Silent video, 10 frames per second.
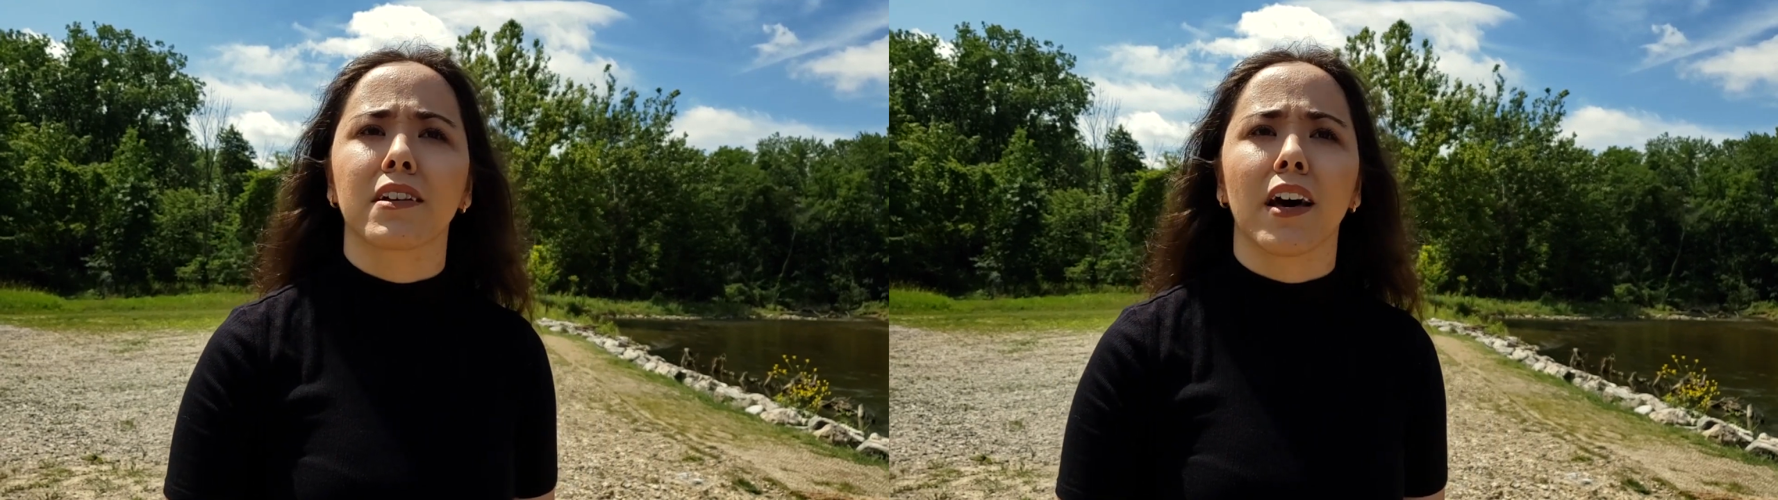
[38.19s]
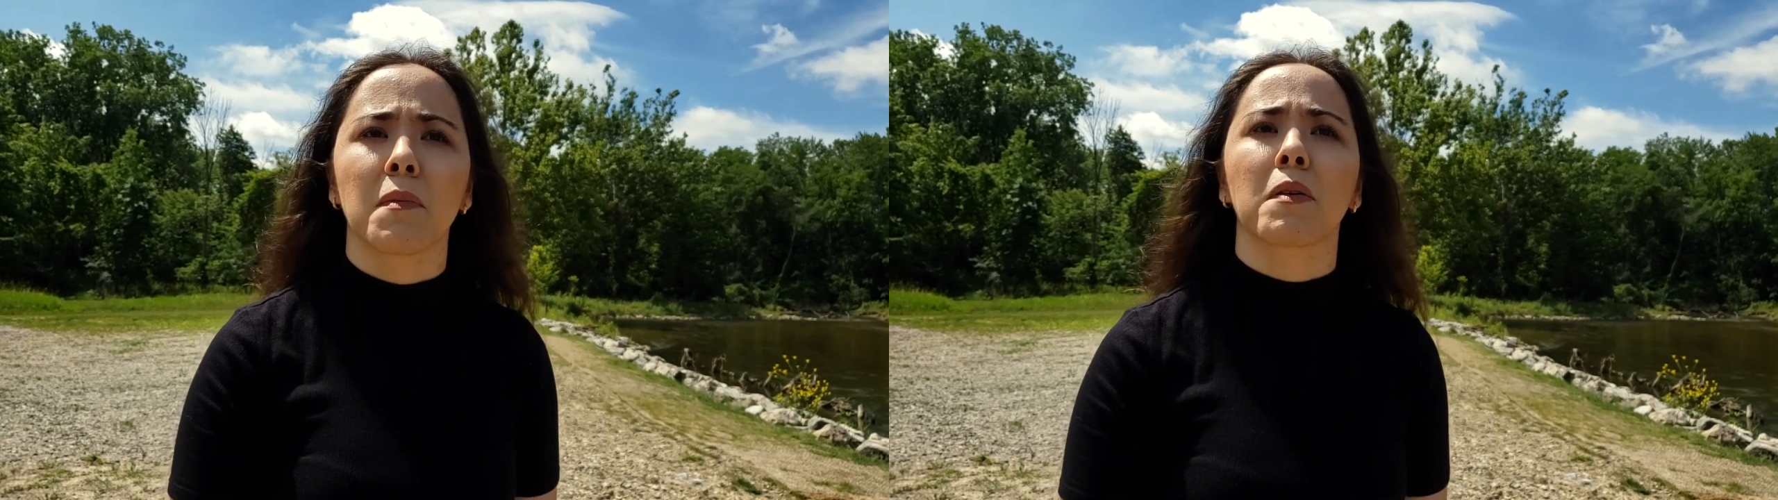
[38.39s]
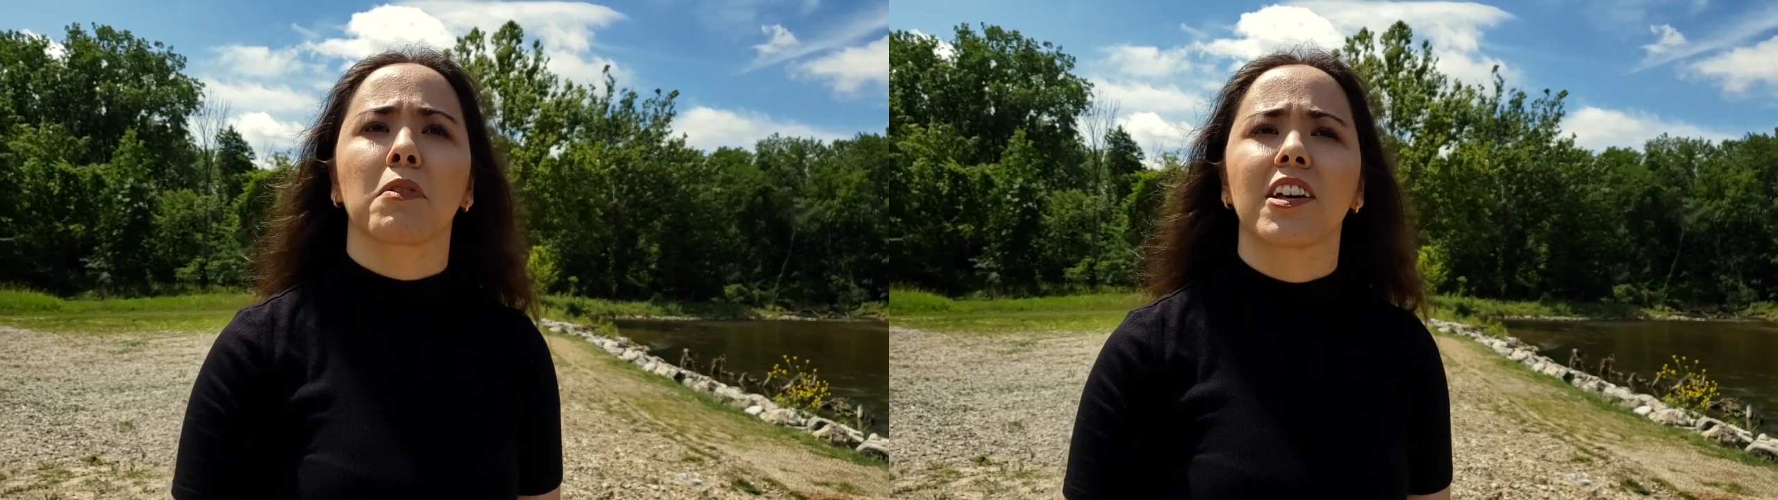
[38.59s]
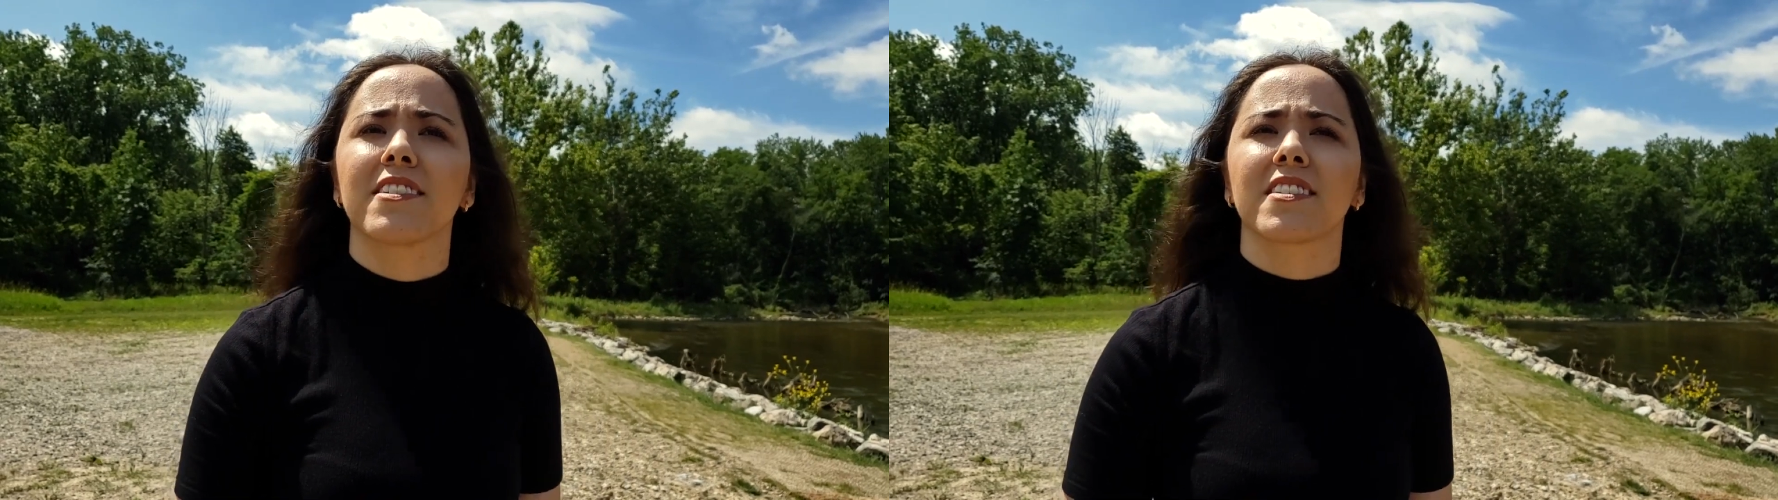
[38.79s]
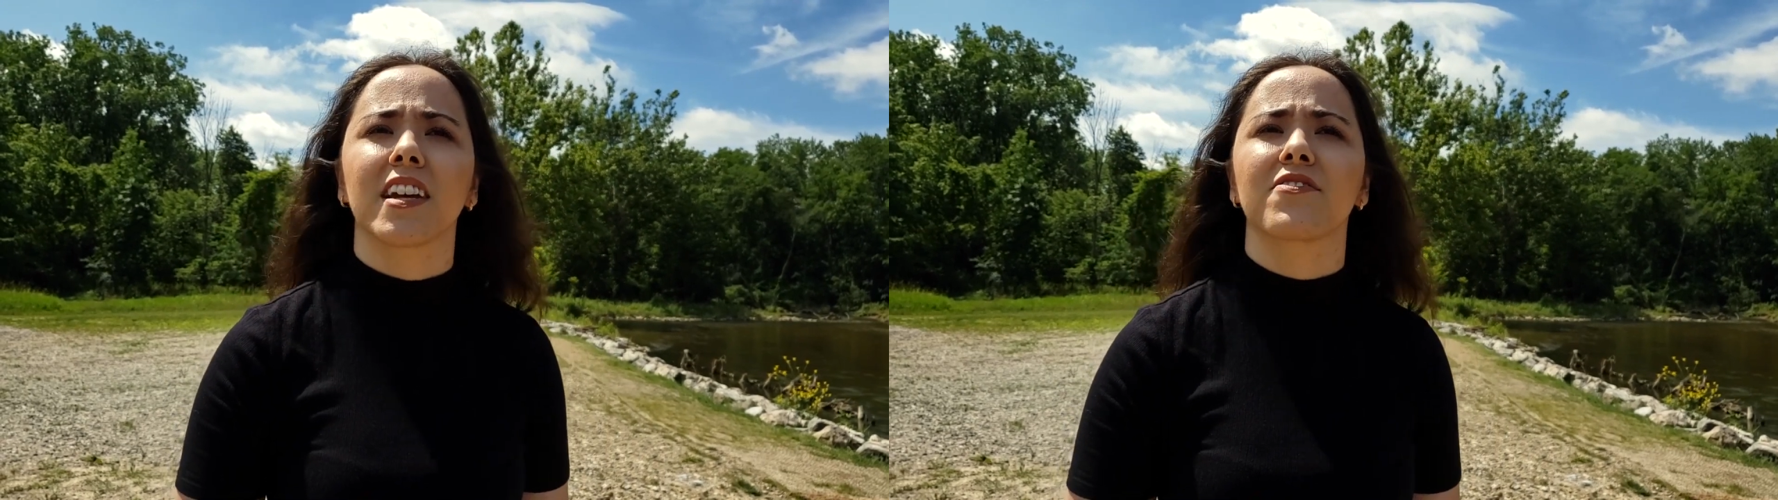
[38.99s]
and I be
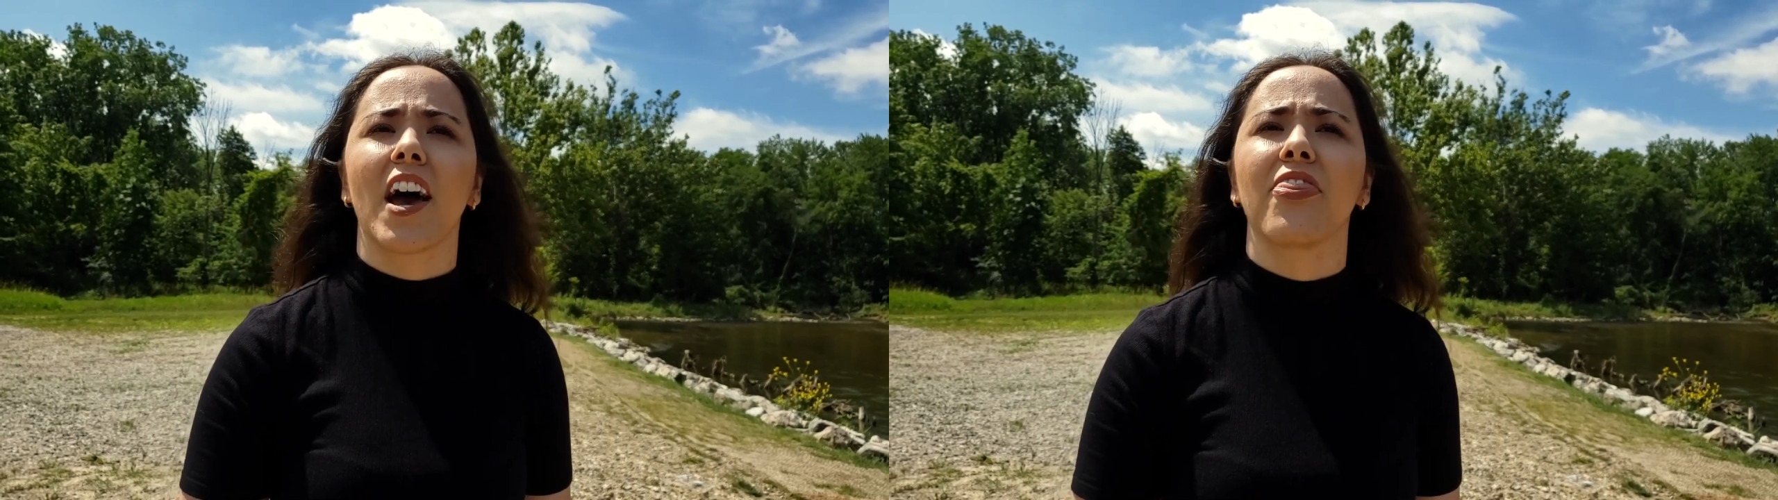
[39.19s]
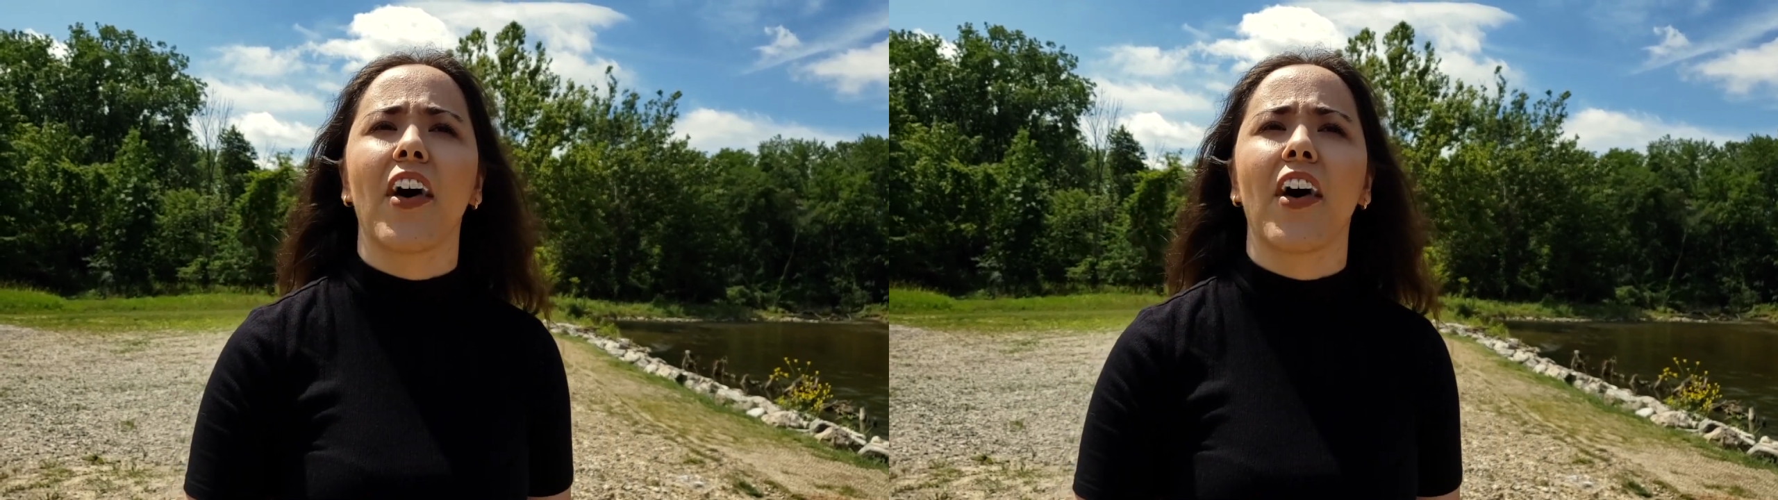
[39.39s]
pleased to give ten